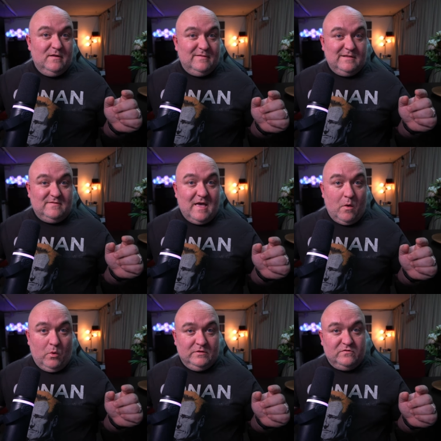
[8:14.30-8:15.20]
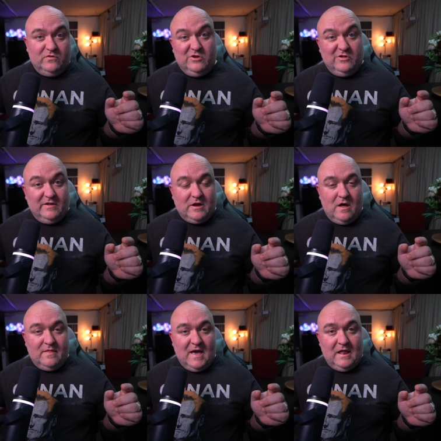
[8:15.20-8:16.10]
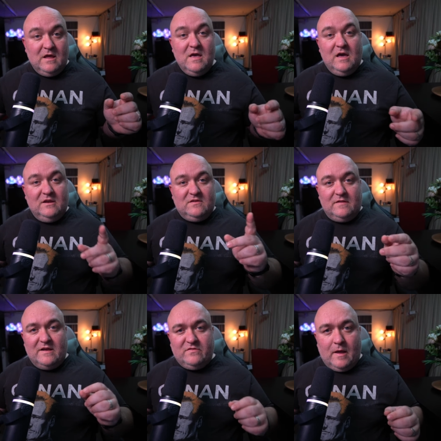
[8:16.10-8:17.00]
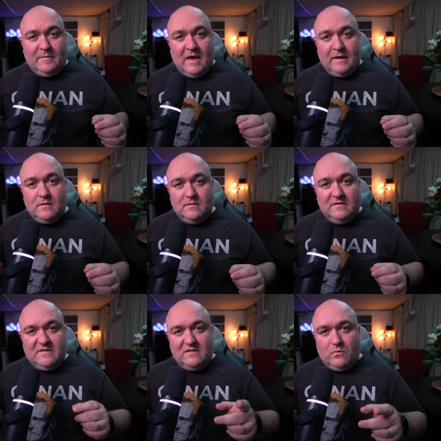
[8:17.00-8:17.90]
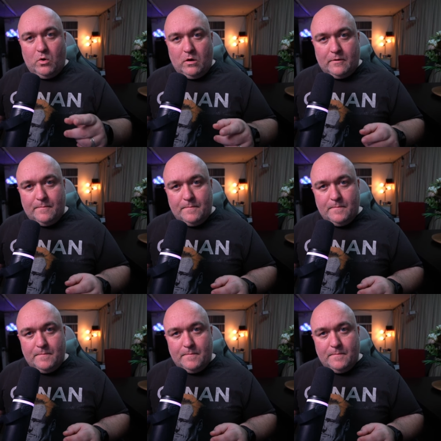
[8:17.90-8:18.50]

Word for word: that's that one, so you can click on that. Until next time, gang, let's get to work.